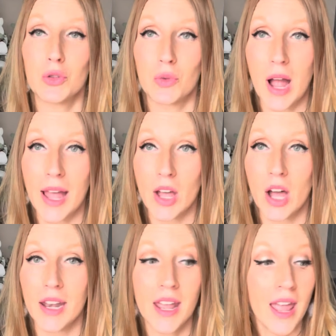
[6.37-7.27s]

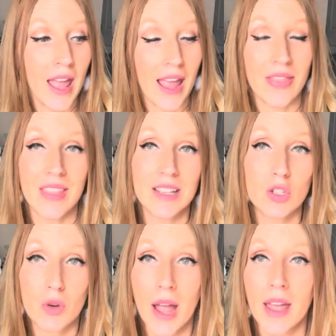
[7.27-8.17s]
try-on and this
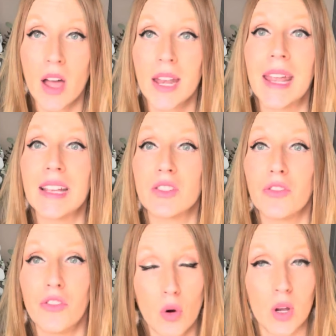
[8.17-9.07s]
try-on is
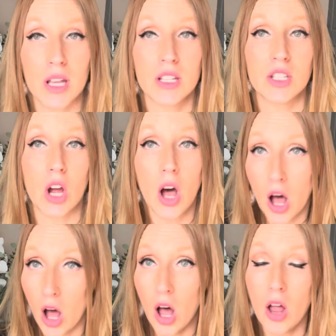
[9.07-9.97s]
focused
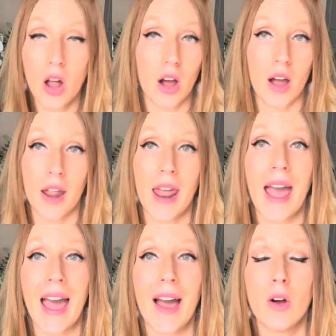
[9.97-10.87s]
all on
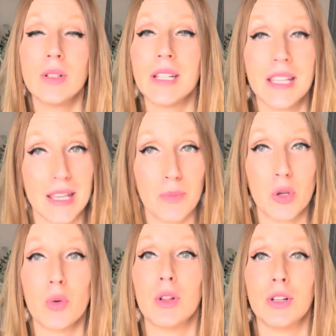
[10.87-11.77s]
how to keep
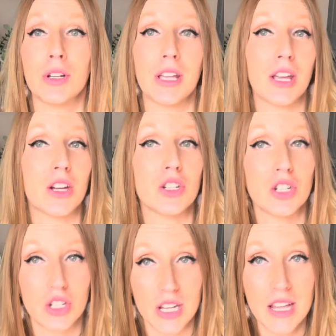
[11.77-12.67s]
you looking
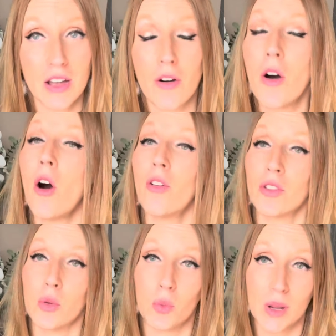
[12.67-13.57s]
chic over
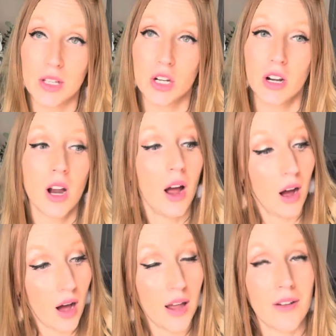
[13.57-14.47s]
the winter
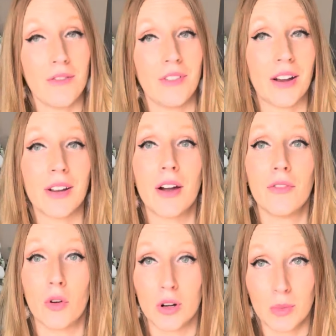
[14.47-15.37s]
on a very
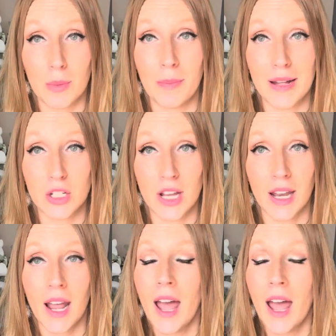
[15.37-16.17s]
affordable budget.